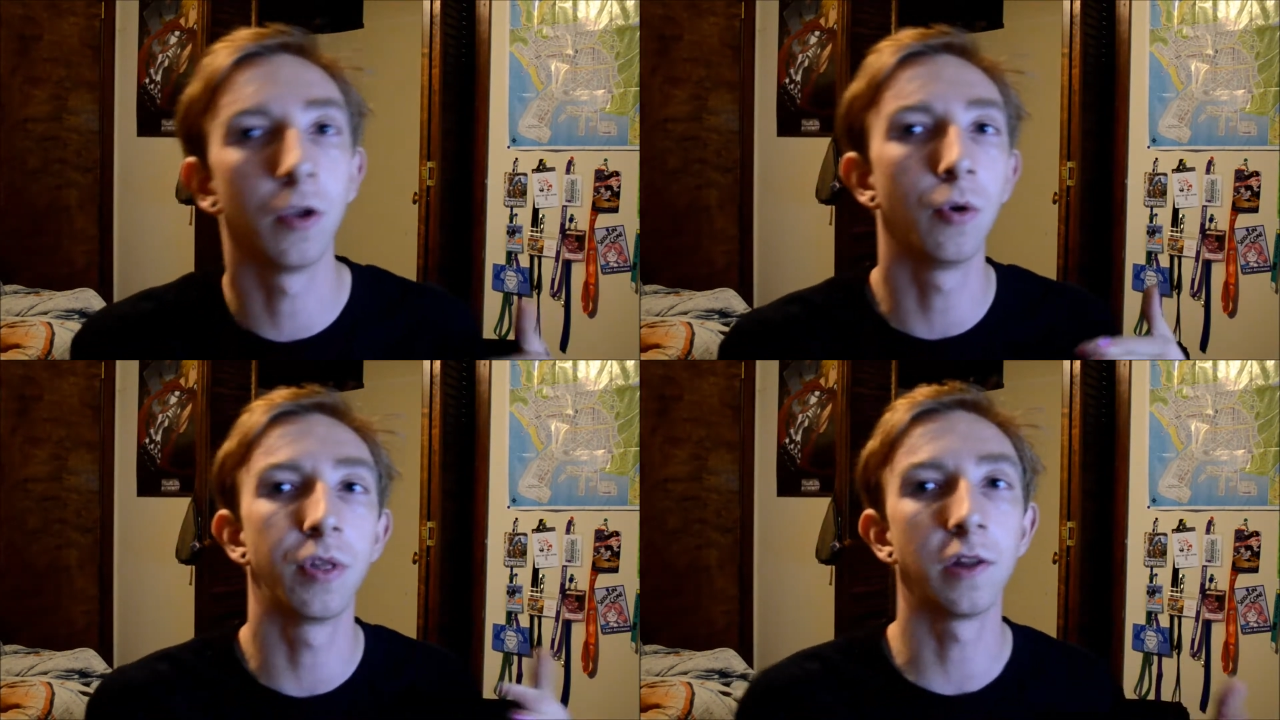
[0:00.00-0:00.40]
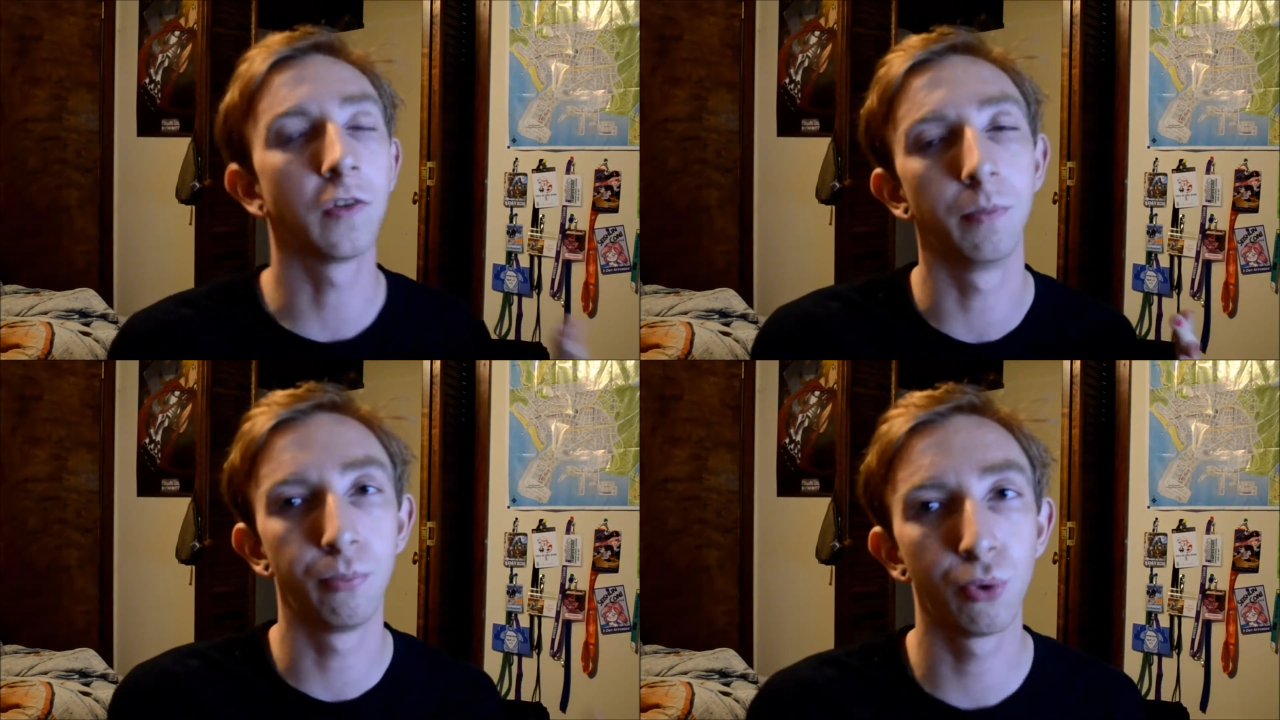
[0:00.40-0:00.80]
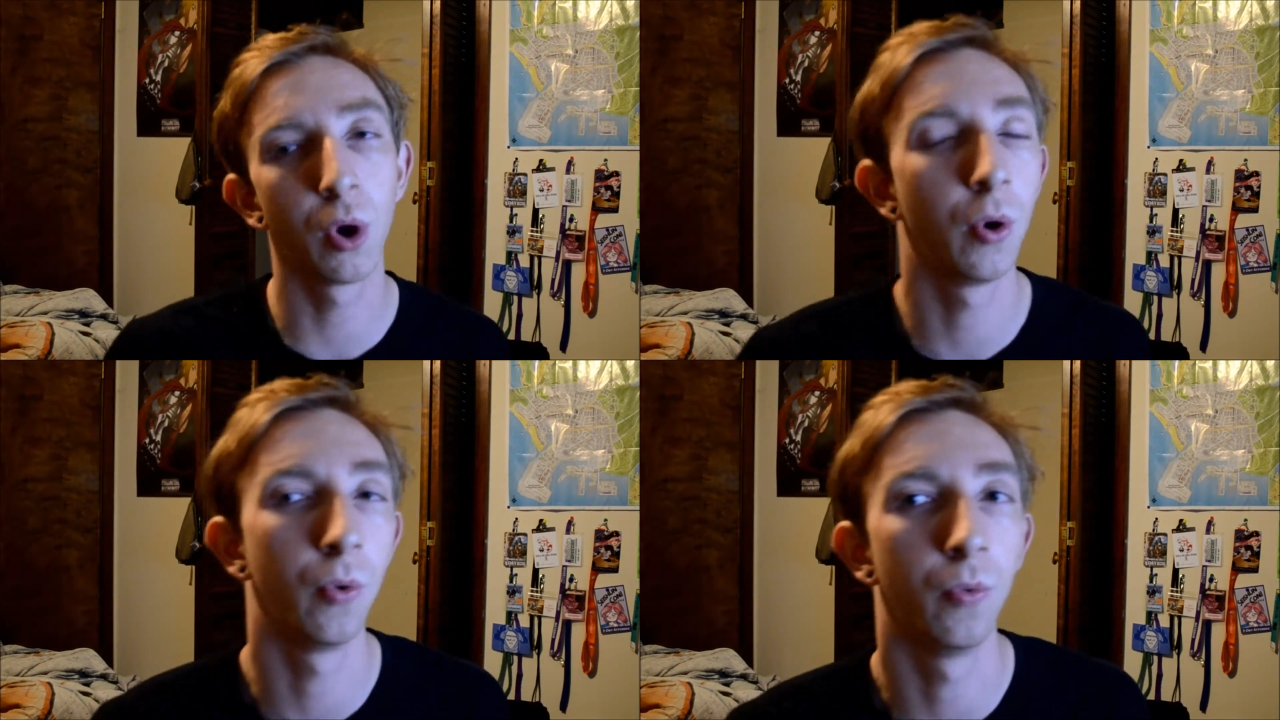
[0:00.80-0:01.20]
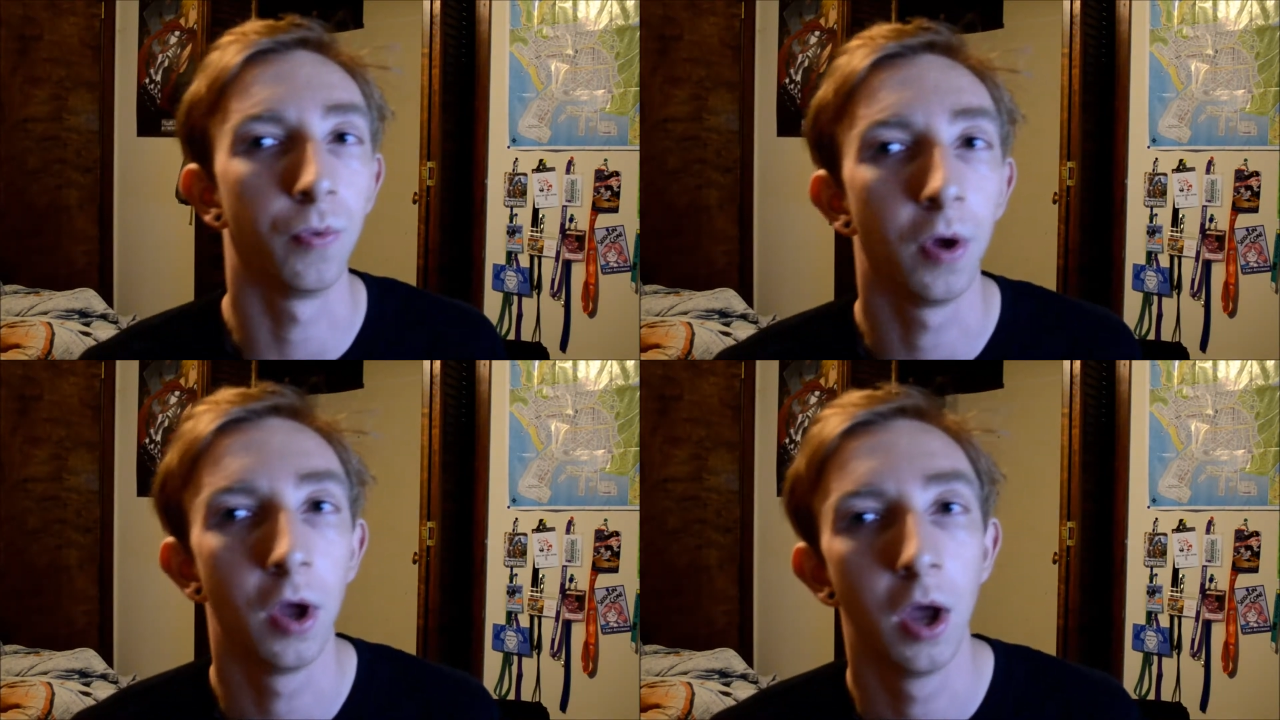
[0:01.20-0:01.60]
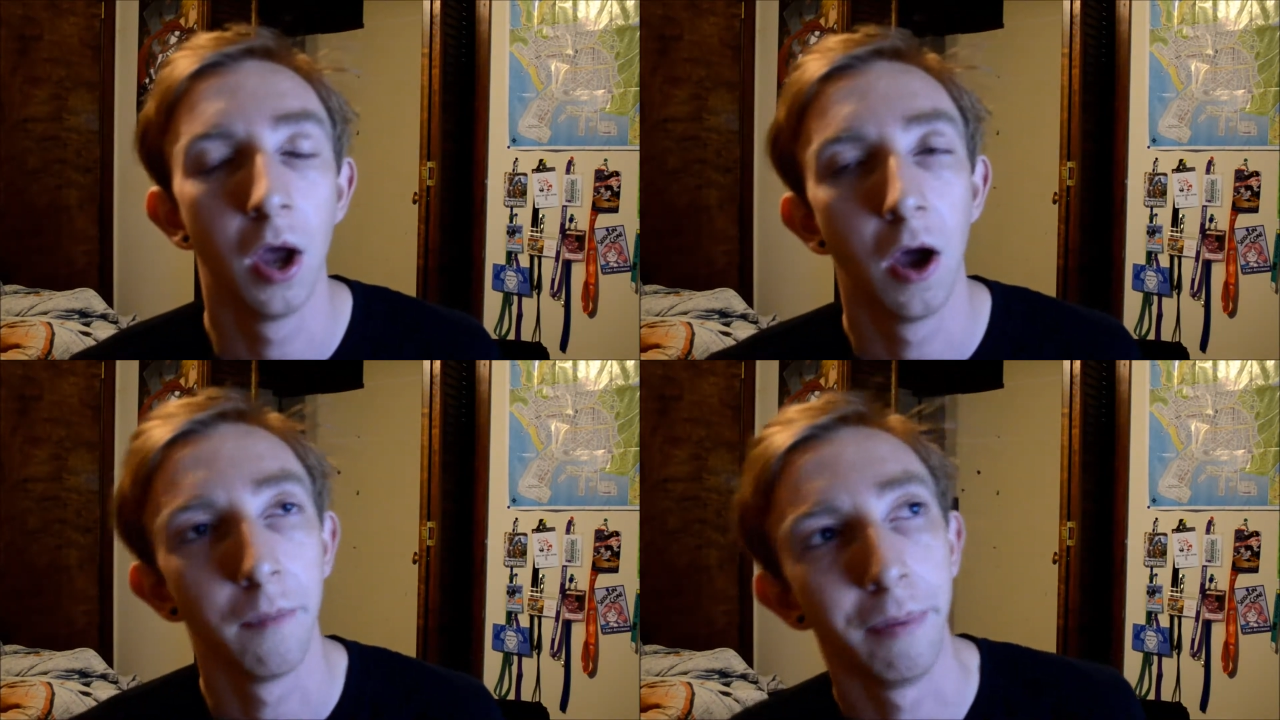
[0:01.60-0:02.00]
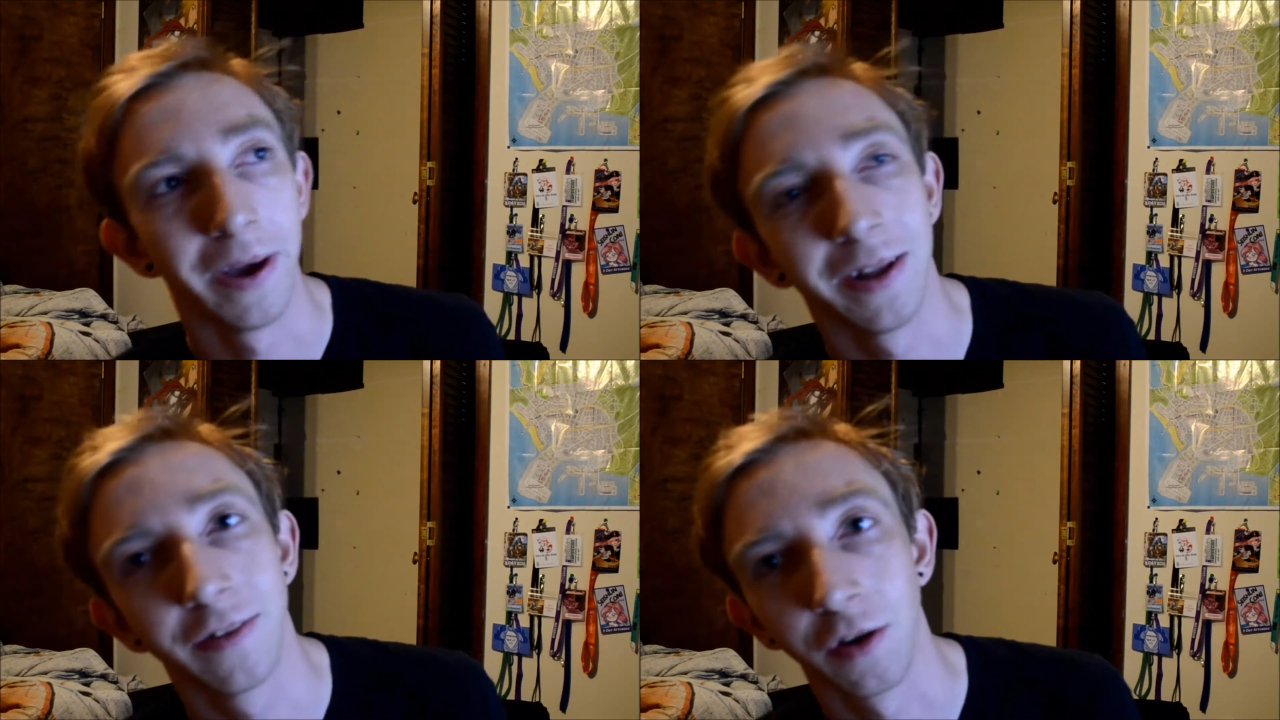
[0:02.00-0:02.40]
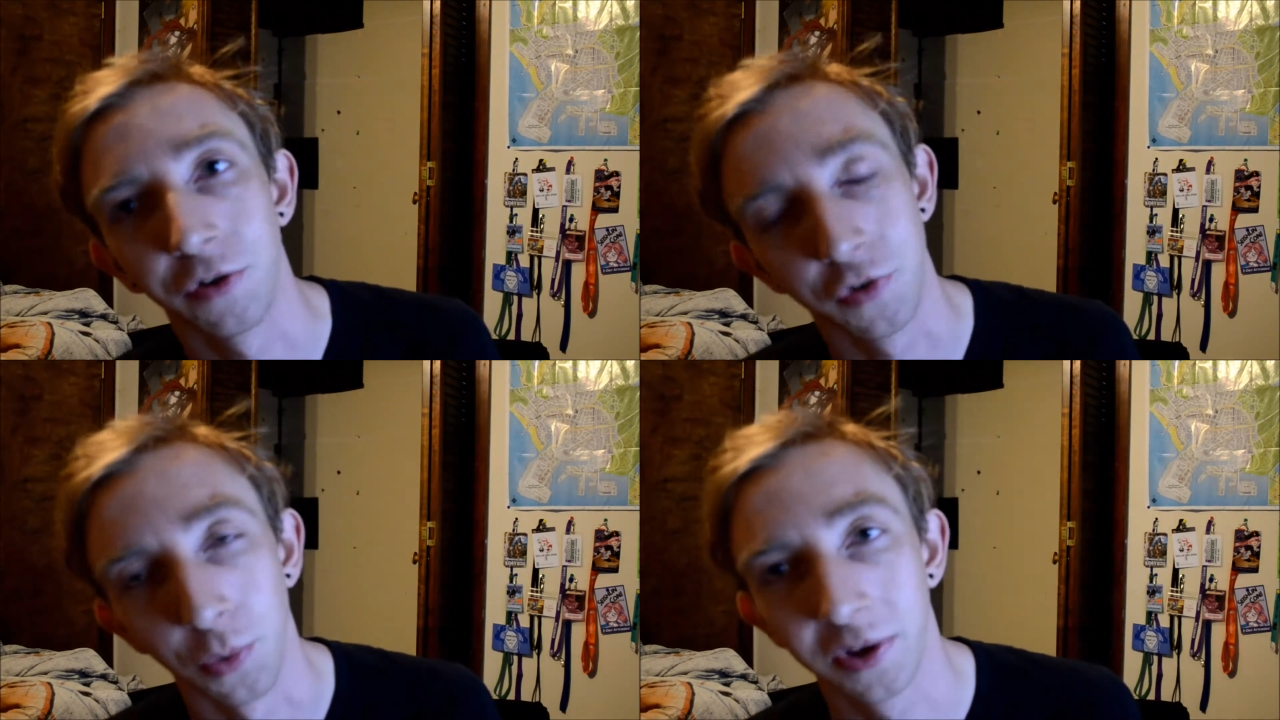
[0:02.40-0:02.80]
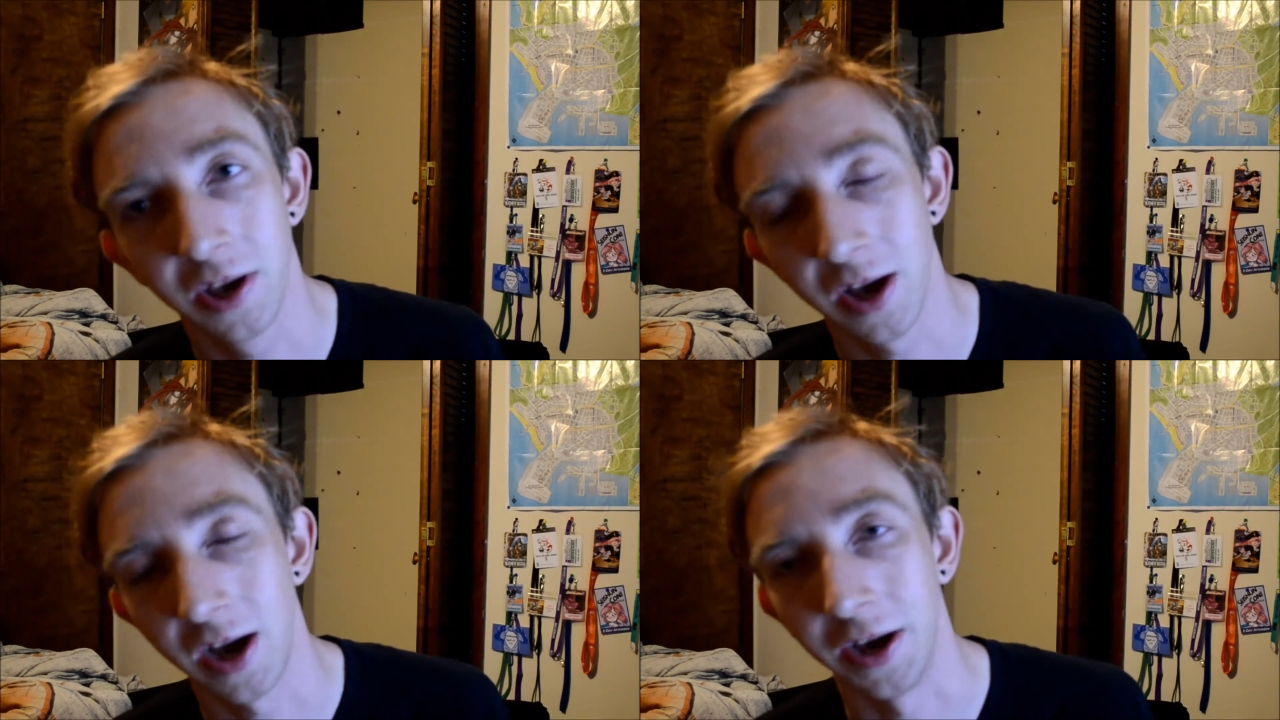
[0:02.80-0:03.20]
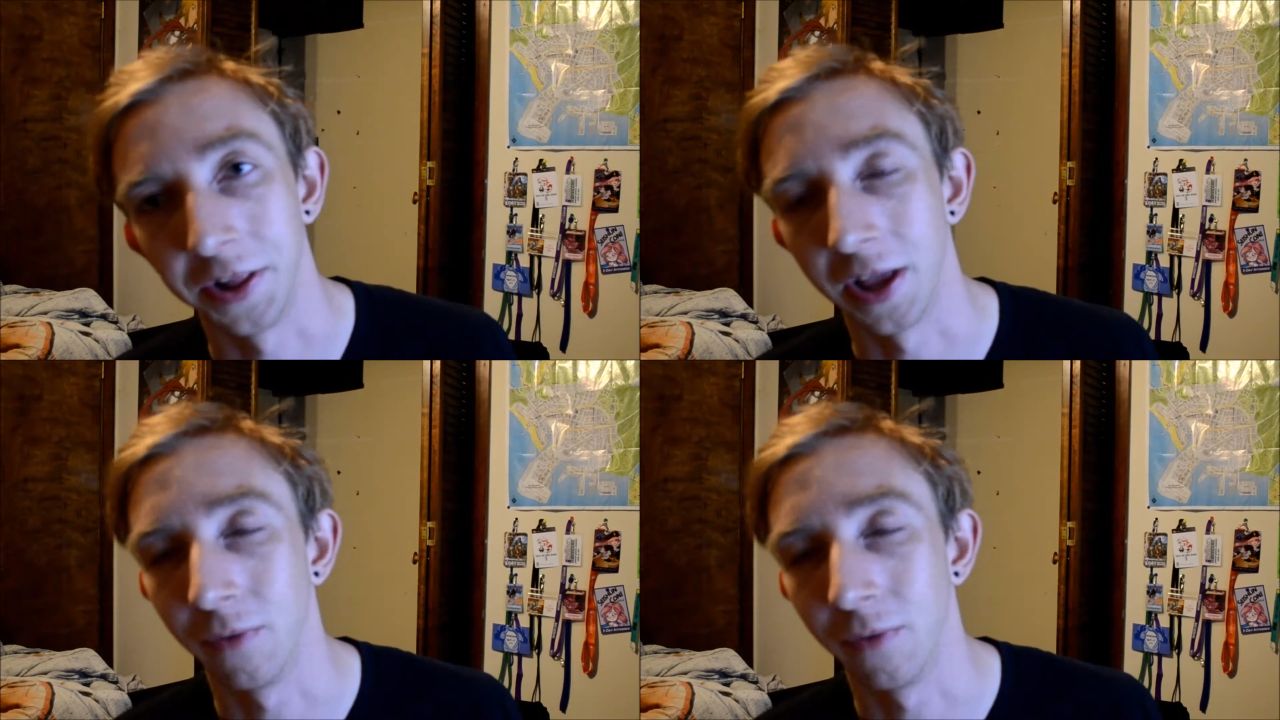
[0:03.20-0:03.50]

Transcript: know that's a pro, but it's also a con.